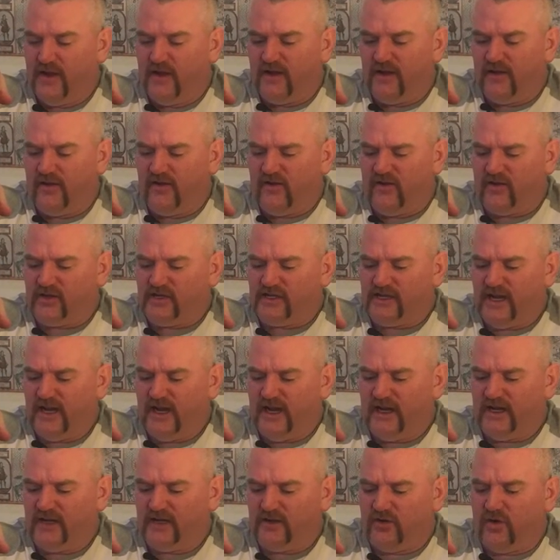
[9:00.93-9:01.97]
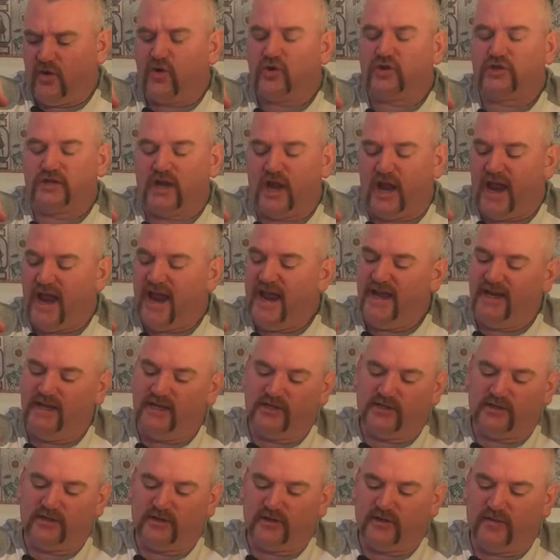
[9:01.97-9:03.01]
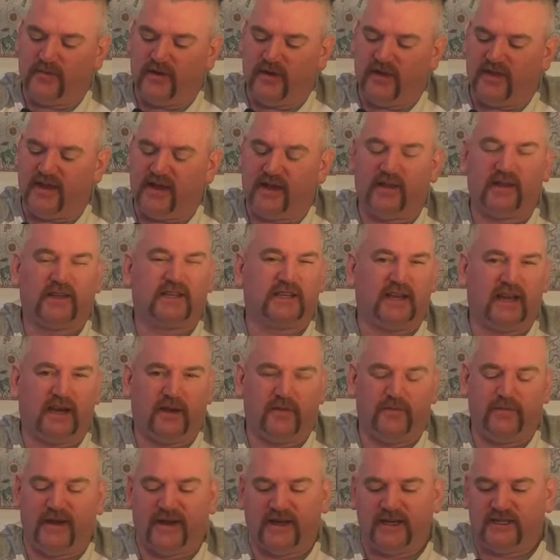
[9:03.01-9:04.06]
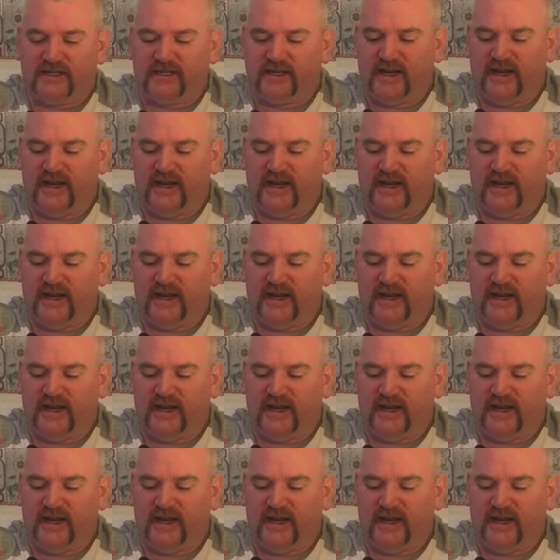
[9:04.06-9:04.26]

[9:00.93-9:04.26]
Now hogsheads are about, I think, the second biggest